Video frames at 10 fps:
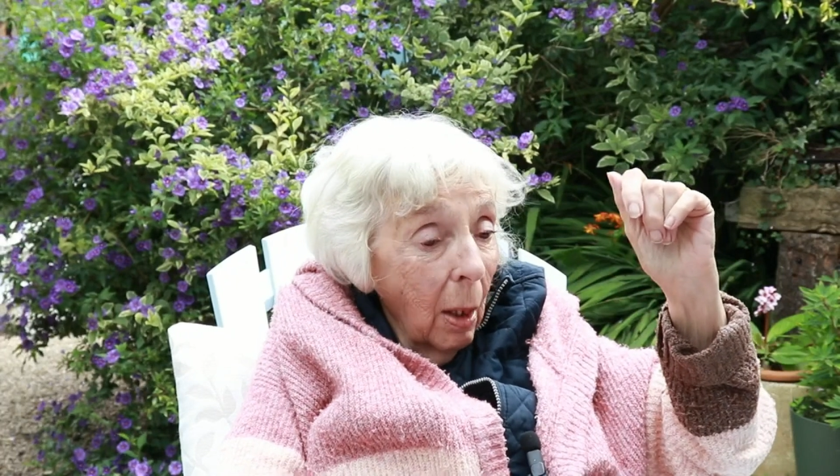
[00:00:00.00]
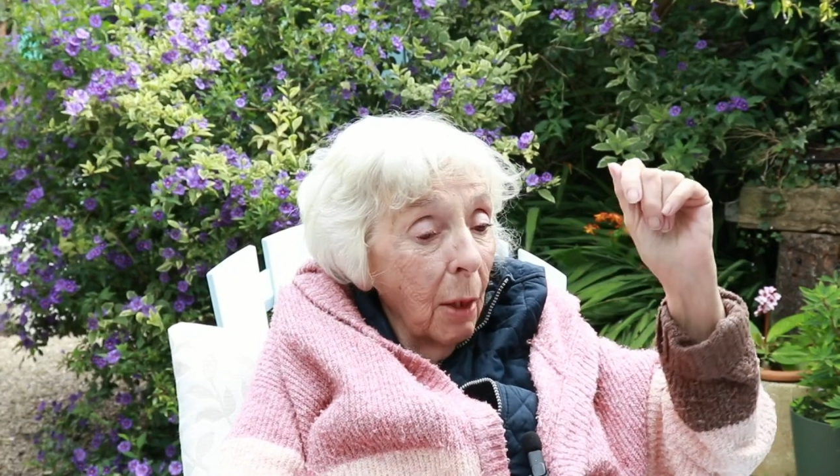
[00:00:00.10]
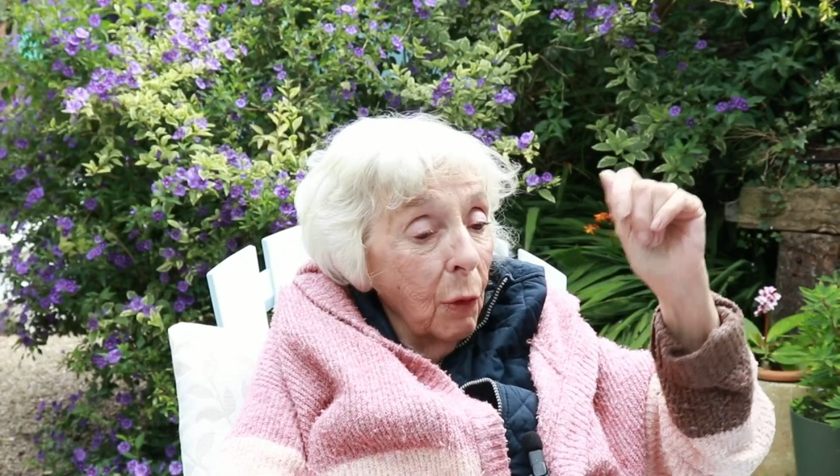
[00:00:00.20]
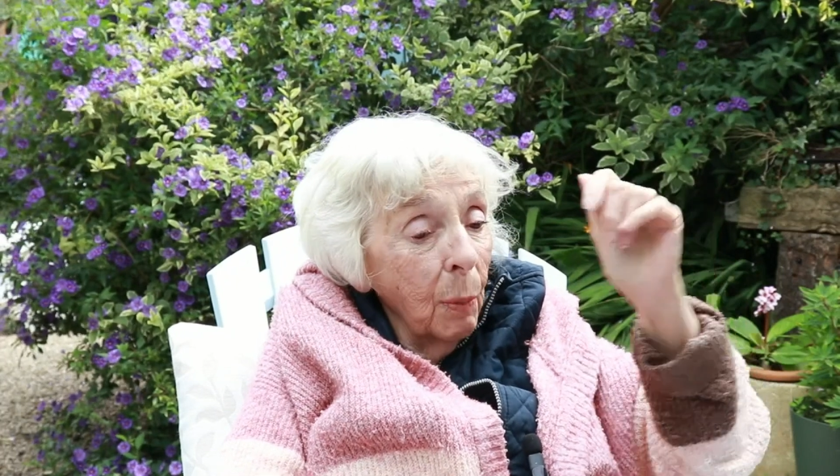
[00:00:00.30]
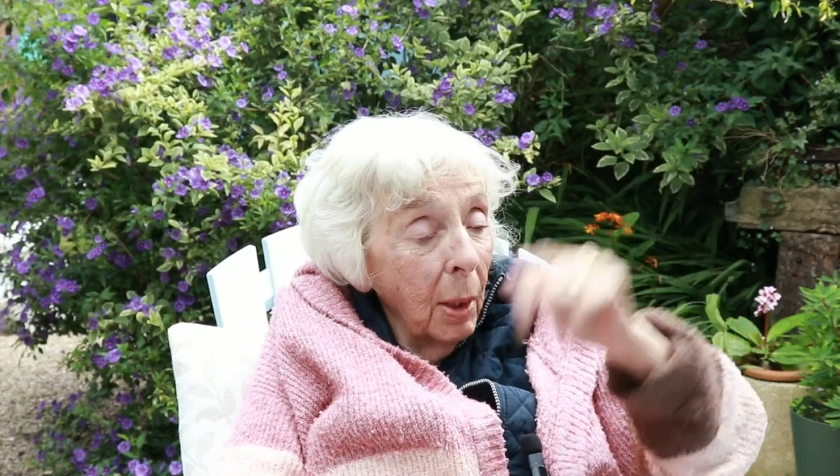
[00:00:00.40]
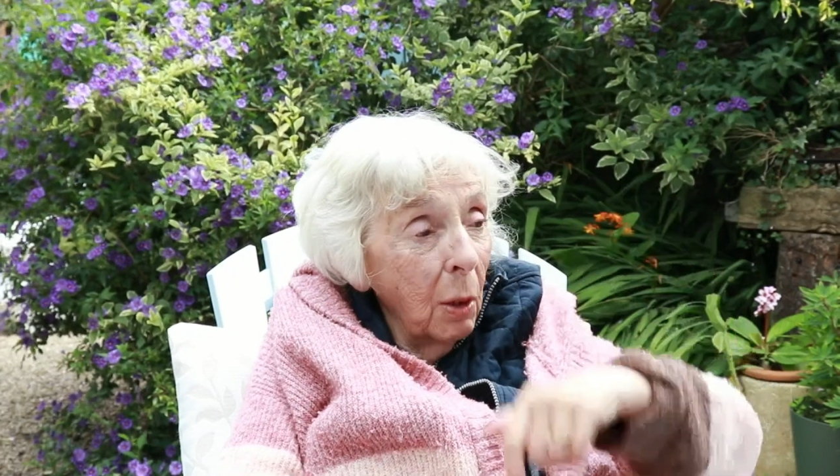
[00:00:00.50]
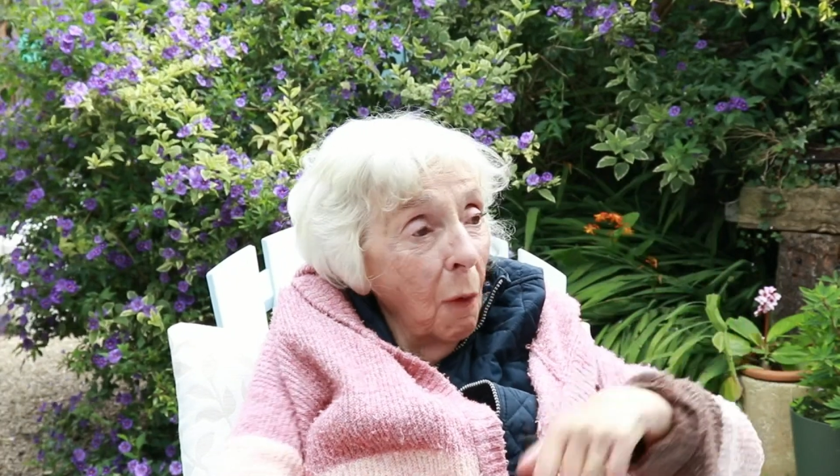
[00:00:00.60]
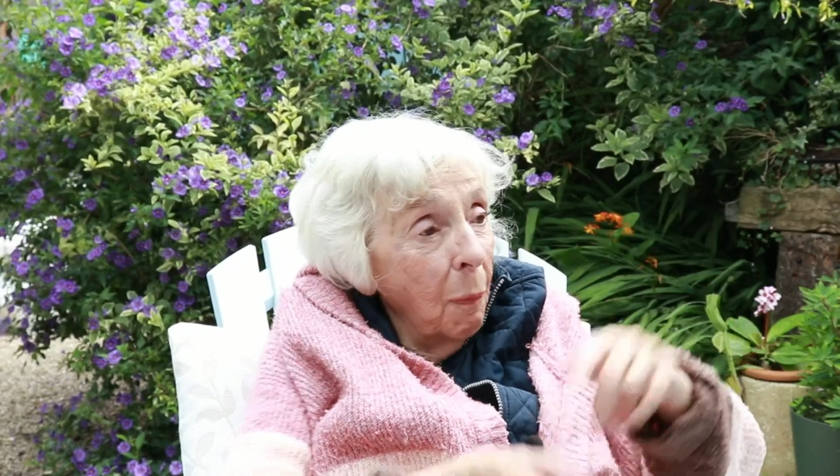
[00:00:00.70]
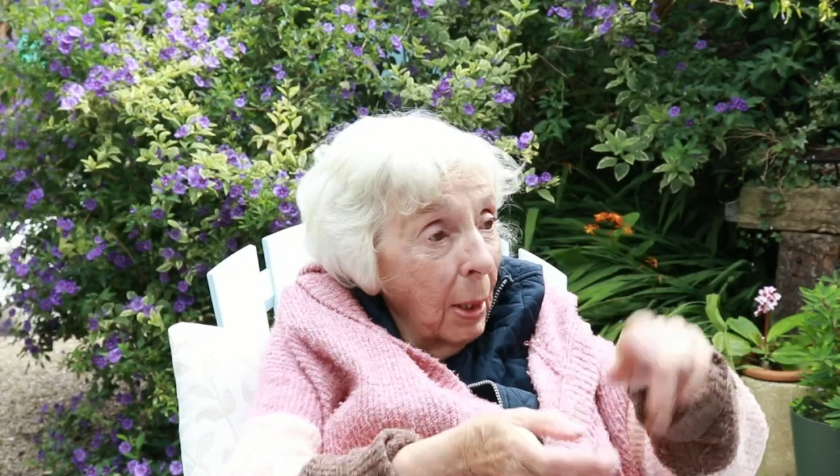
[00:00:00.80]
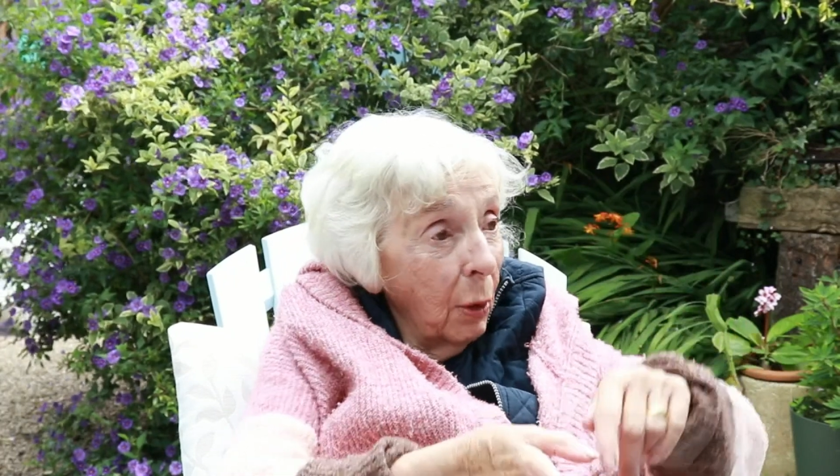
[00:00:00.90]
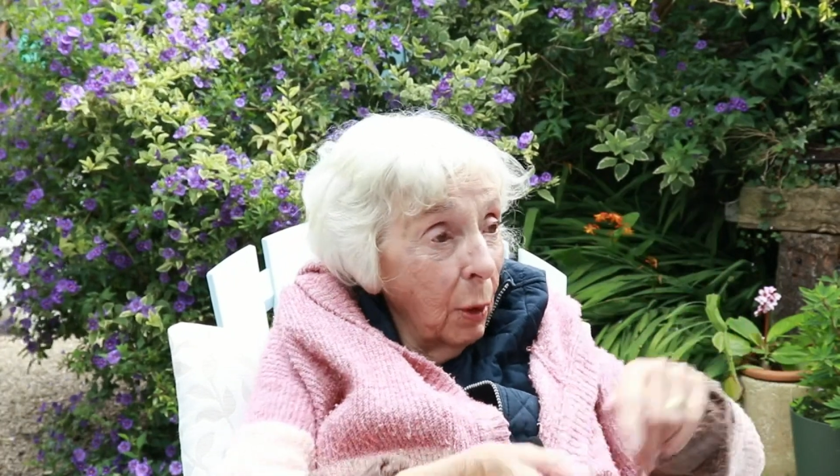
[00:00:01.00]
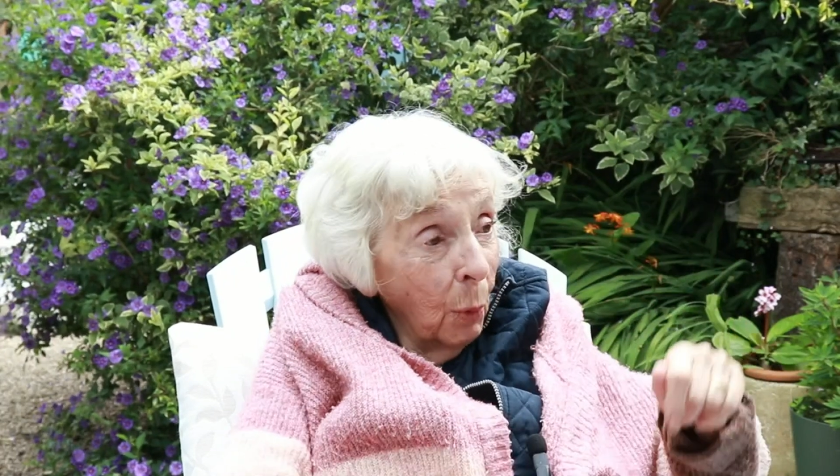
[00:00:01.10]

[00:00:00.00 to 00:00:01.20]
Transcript: And she went off back to the